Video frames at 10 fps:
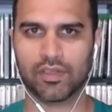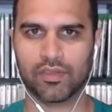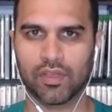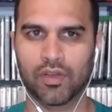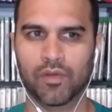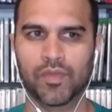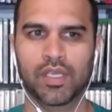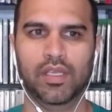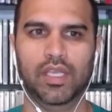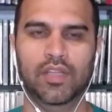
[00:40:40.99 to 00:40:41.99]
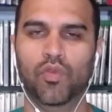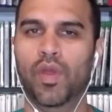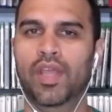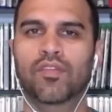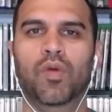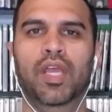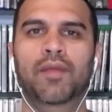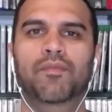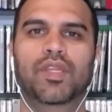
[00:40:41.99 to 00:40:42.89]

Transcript: So it's a ways away.